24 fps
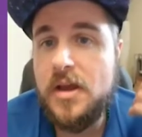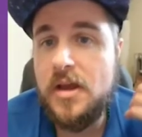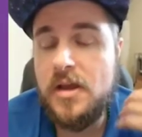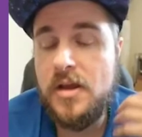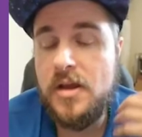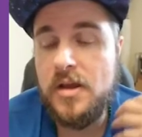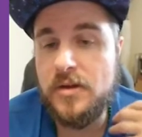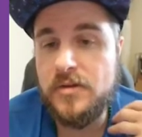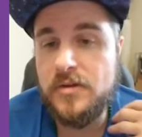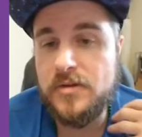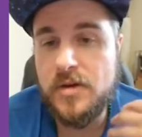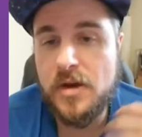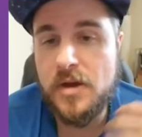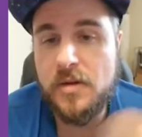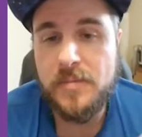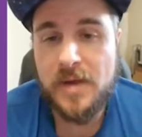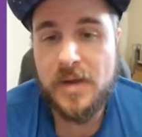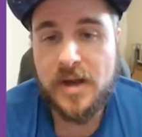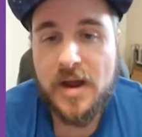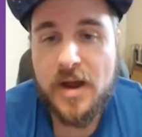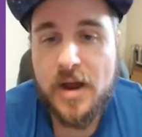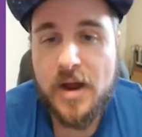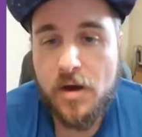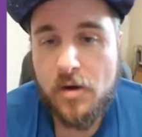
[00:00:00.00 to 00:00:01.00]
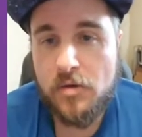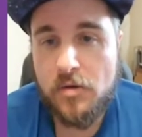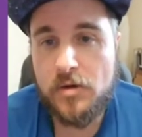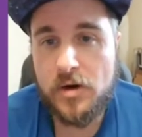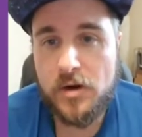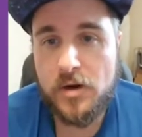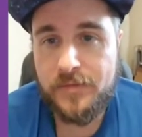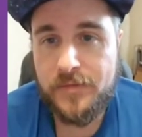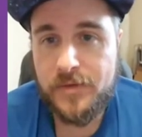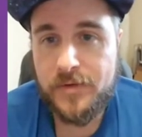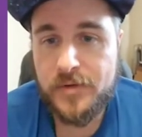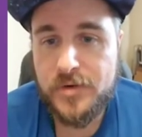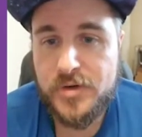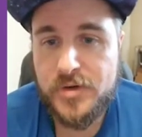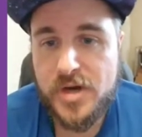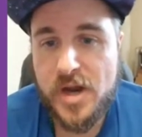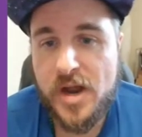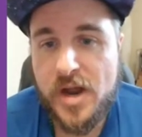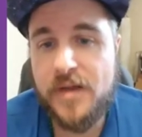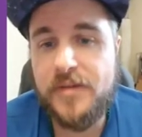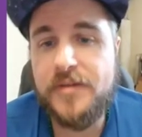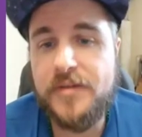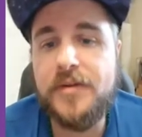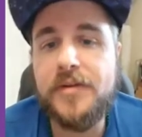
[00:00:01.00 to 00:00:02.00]
It's coming out of your
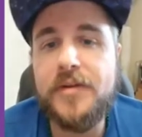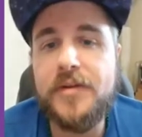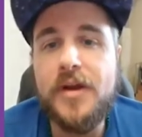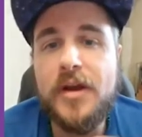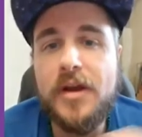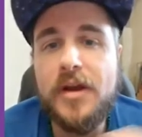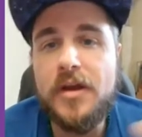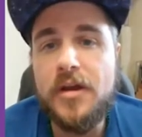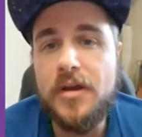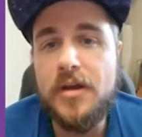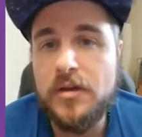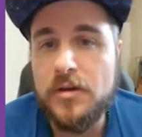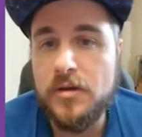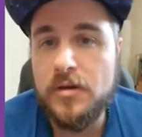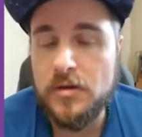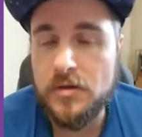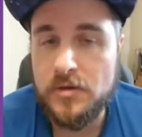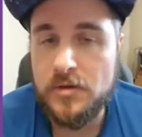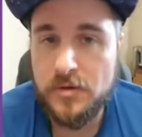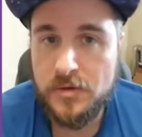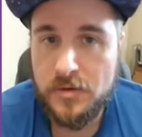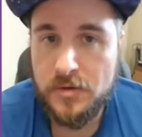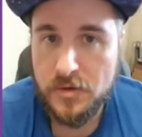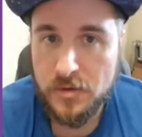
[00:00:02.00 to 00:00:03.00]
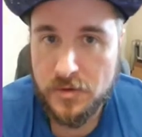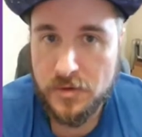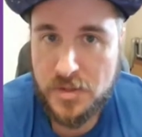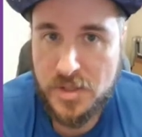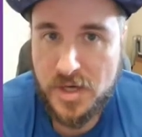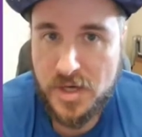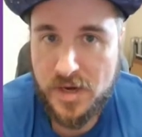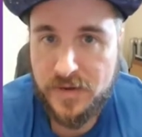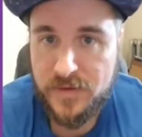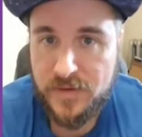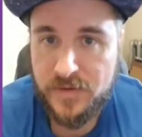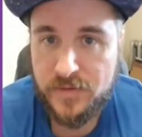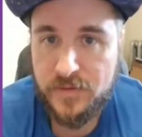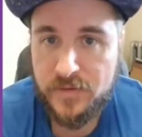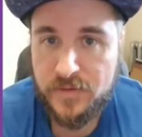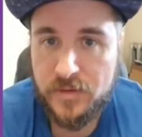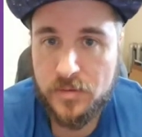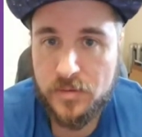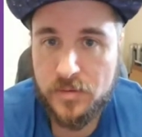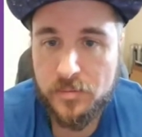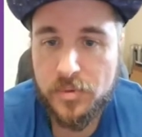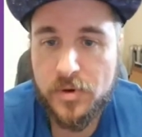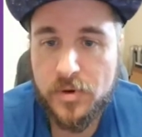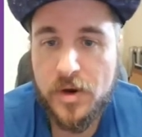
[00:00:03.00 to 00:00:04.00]
chest. Your chest is
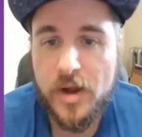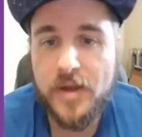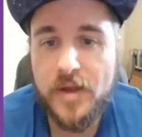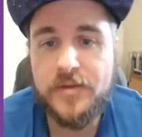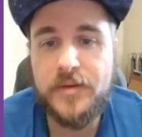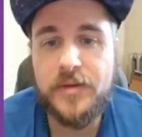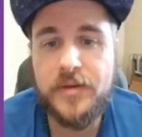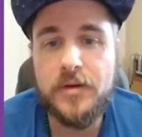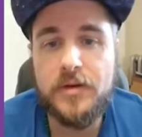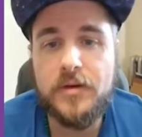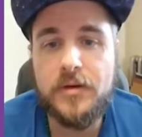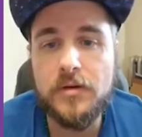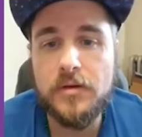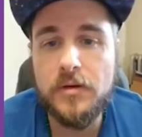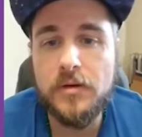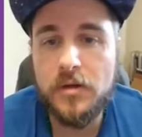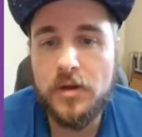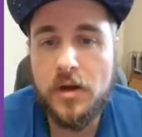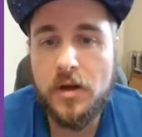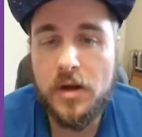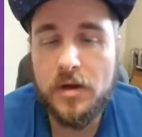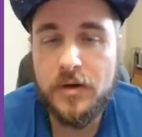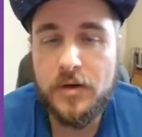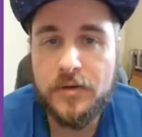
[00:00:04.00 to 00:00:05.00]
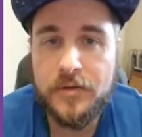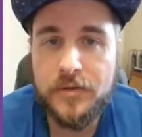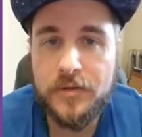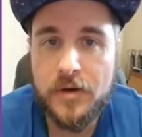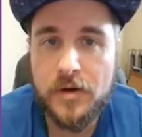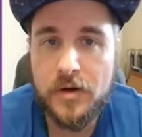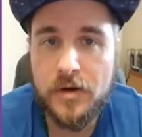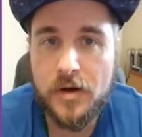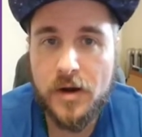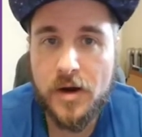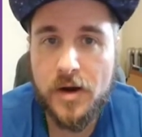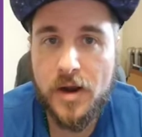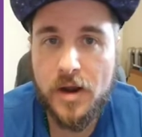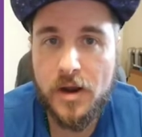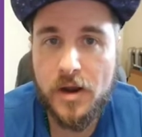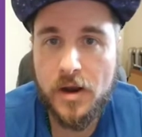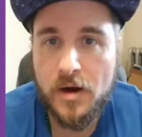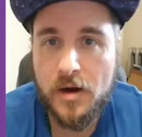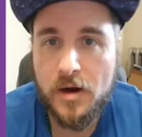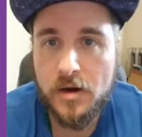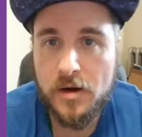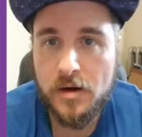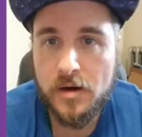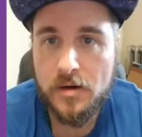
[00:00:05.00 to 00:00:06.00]
compressing. Your lungs
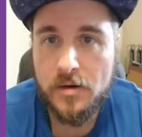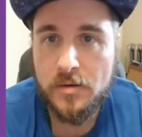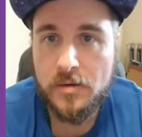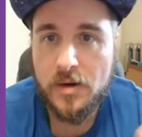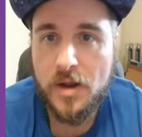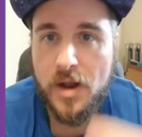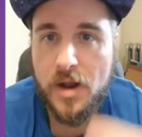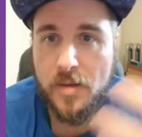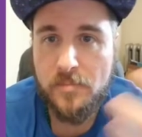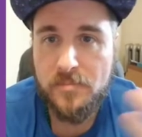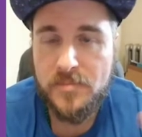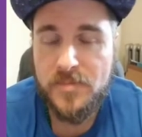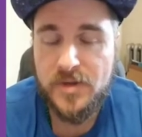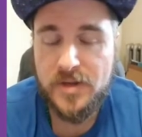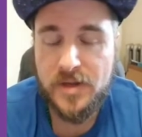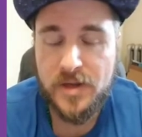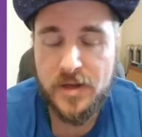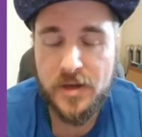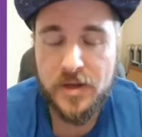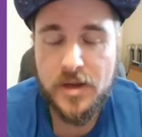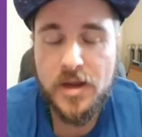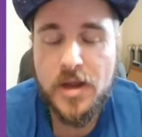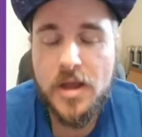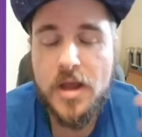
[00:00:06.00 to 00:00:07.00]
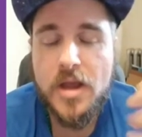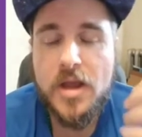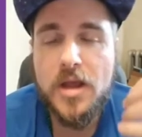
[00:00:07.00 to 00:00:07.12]
are emptying.